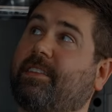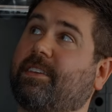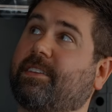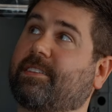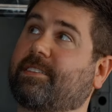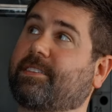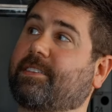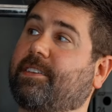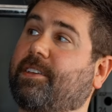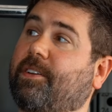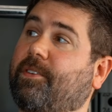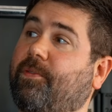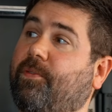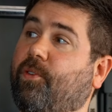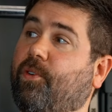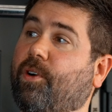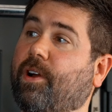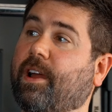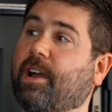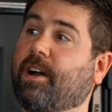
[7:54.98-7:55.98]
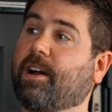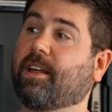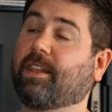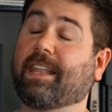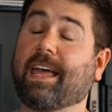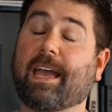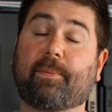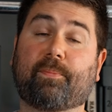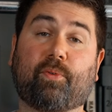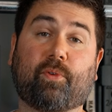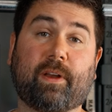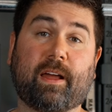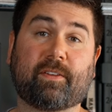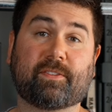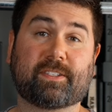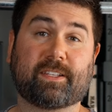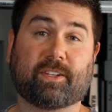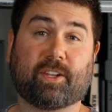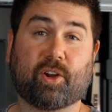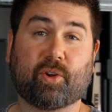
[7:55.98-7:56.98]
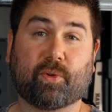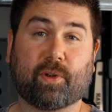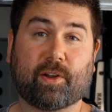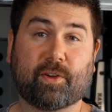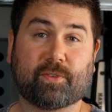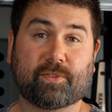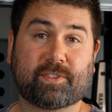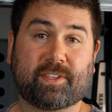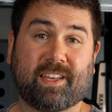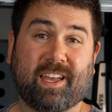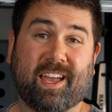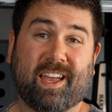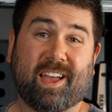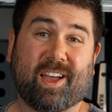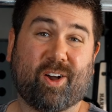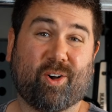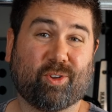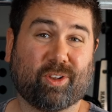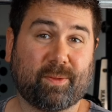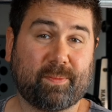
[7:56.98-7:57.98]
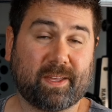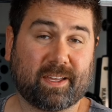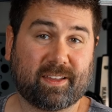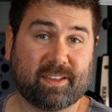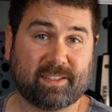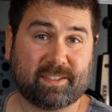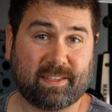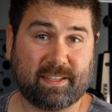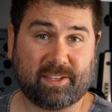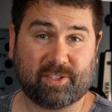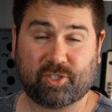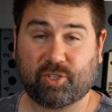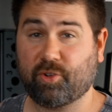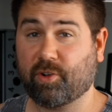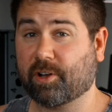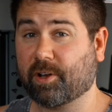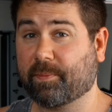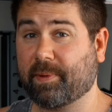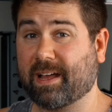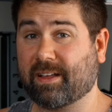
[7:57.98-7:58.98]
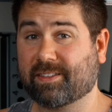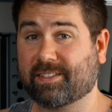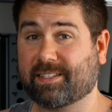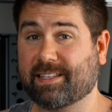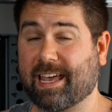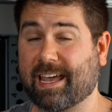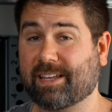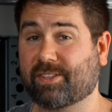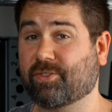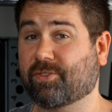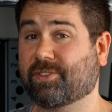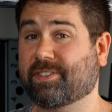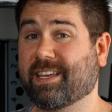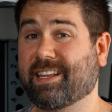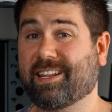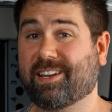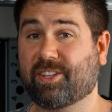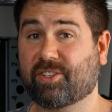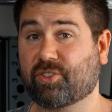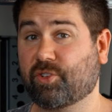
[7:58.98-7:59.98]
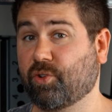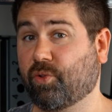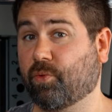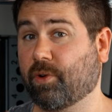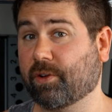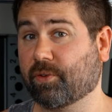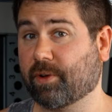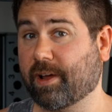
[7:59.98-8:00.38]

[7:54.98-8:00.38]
this for lat pull downs and low rows, only because these 200-pound stacks are set at a 2-to-1